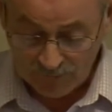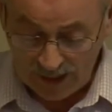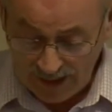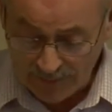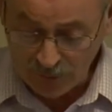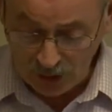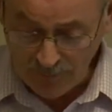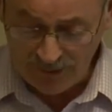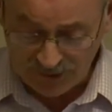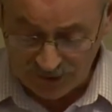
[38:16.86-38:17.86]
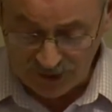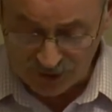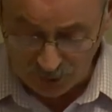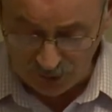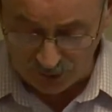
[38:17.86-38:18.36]
I am come into
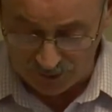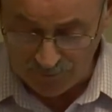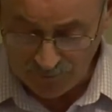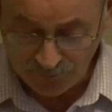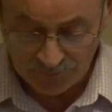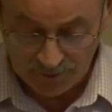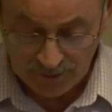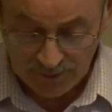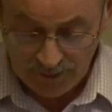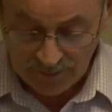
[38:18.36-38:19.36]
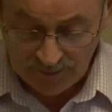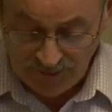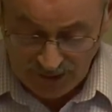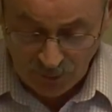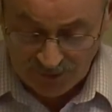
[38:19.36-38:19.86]
this world, that
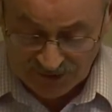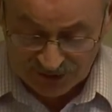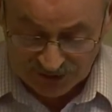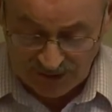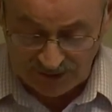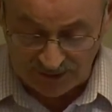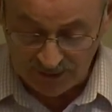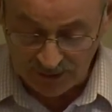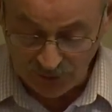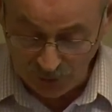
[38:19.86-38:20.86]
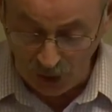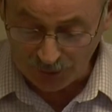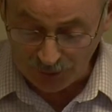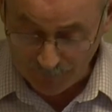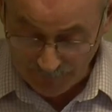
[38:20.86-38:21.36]
they which see
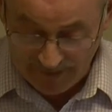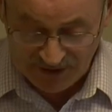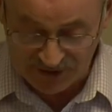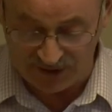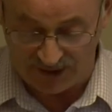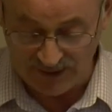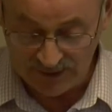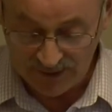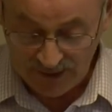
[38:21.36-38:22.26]
not might see,